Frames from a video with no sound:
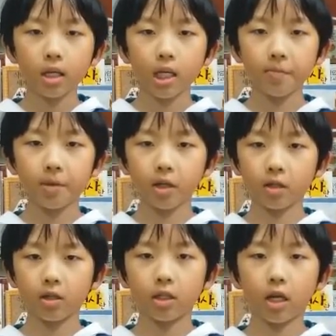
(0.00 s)
Keeping
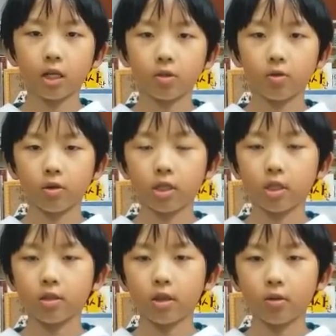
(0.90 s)
the lights on
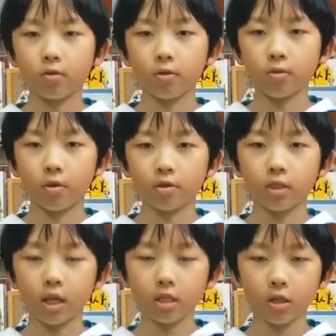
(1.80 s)
in your room or
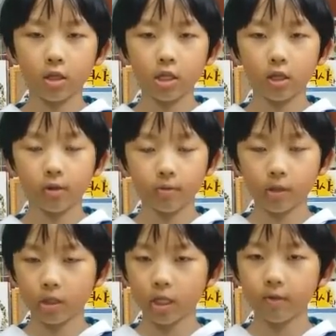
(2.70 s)
not turning off the
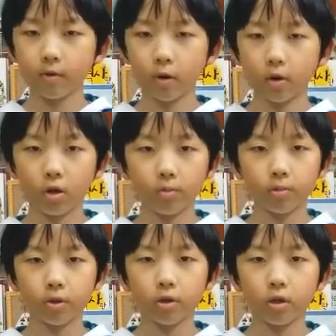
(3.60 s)
TV or
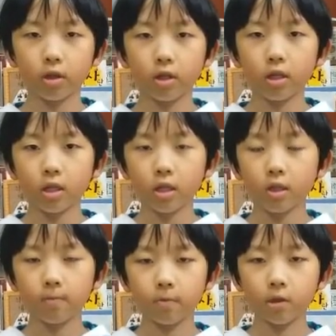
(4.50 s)
computer
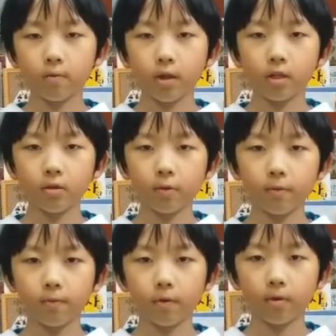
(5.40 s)
can prevent
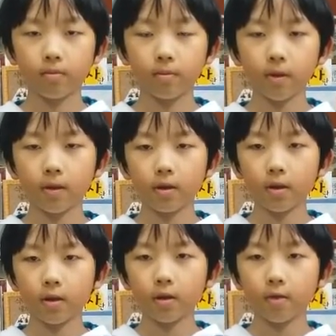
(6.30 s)
you from
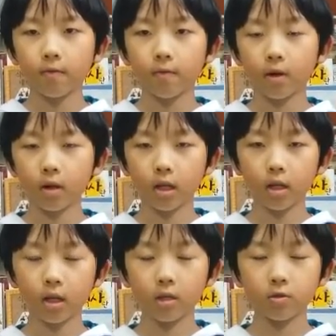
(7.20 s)
falling
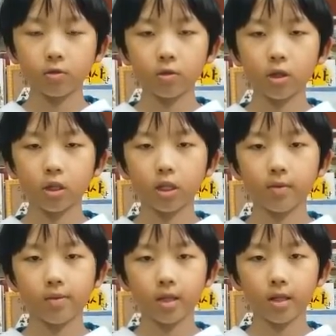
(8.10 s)
into a
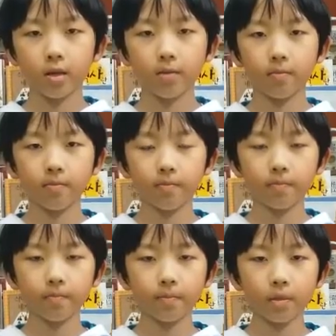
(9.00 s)
deep sleep.
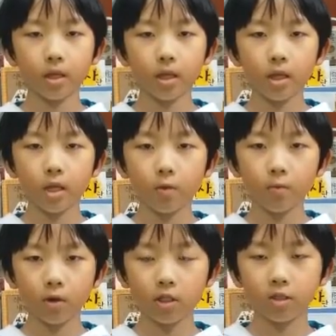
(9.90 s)

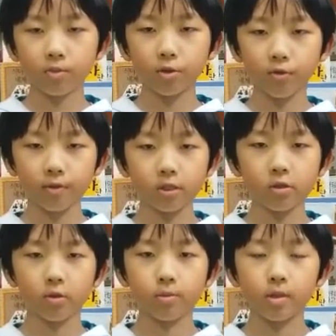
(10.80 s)
Watching movies
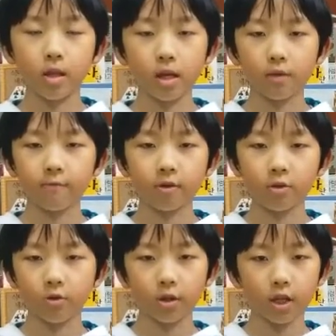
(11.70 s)
or playing
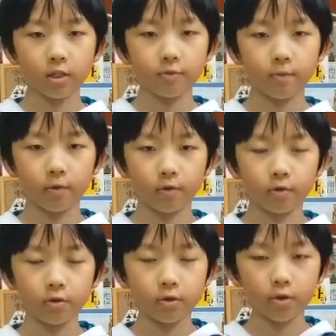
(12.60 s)
video games for
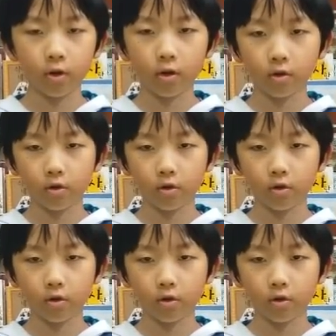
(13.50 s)
too long